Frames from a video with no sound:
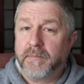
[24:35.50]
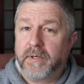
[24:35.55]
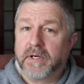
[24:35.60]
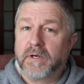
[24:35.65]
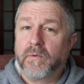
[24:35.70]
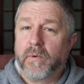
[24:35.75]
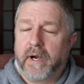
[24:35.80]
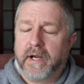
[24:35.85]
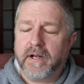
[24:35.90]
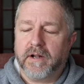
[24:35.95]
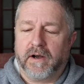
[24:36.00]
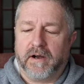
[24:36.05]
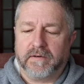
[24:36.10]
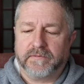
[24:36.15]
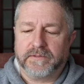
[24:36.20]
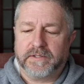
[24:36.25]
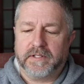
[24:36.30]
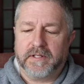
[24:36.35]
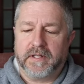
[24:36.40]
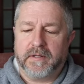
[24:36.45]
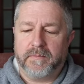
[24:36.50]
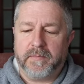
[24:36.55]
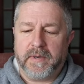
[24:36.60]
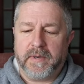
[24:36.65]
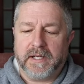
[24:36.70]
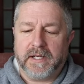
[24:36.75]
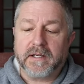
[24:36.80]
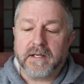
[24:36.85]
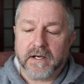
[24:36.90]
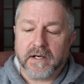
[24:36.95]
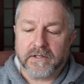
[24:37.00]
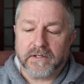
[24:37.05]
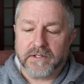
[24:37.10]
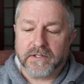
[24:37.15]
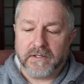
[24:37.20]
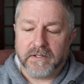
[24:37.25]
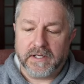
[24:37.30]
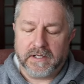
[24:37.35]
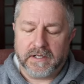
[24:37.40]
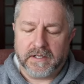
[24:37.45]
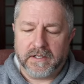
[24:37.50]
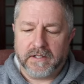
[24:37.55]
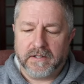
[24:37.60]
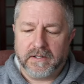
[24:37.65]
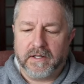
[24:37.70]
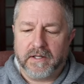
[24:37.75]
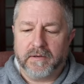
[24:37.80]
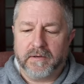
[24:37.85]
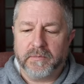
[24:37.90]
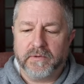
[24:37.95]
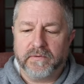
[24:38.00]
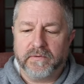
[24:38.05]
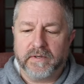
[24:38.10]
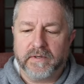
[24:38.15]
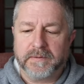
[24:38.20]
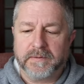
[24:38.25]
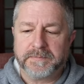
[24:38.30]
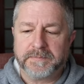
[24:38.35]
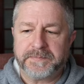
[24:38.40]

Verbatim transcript: but quite often the main character in the movie.